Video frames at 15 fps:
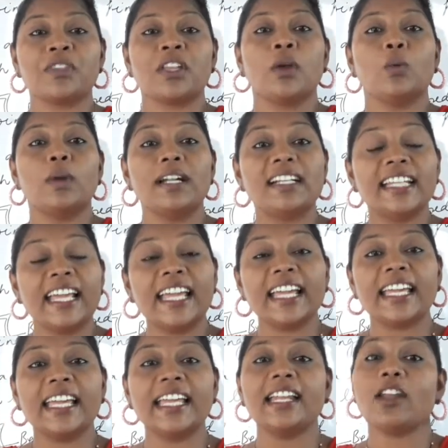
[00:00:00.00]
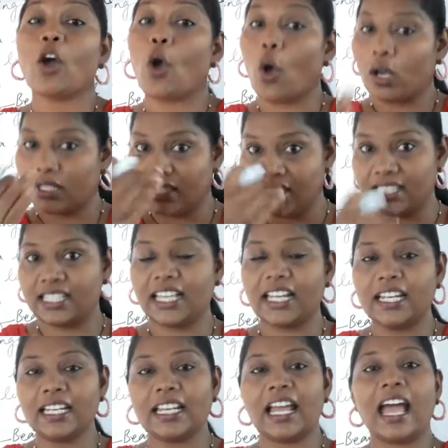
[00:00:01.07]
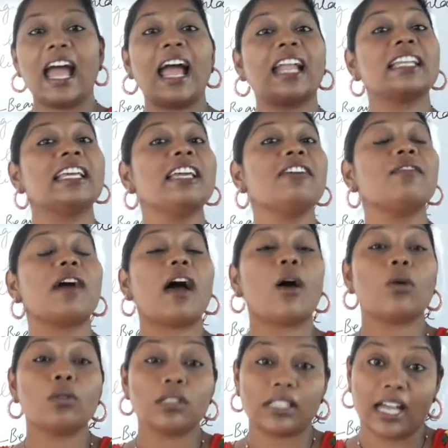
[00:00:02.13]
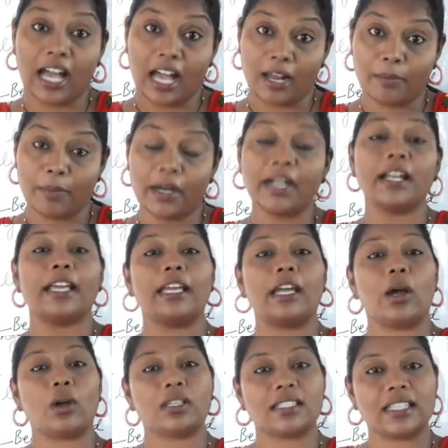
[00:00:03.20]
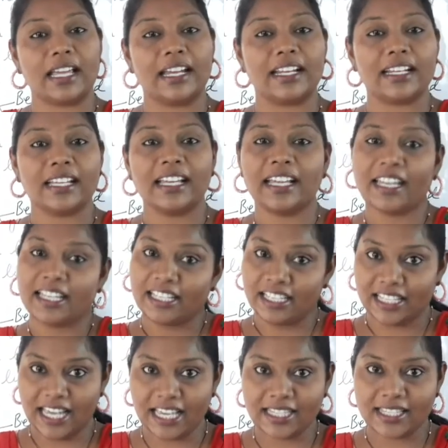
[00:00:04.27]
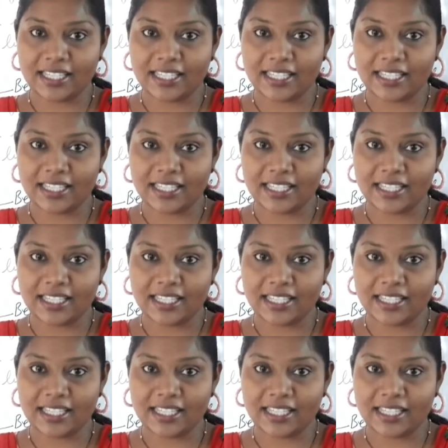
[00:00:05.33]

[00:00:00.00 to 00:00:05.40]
will take in oxygen and give out carbon dioxide. Yes,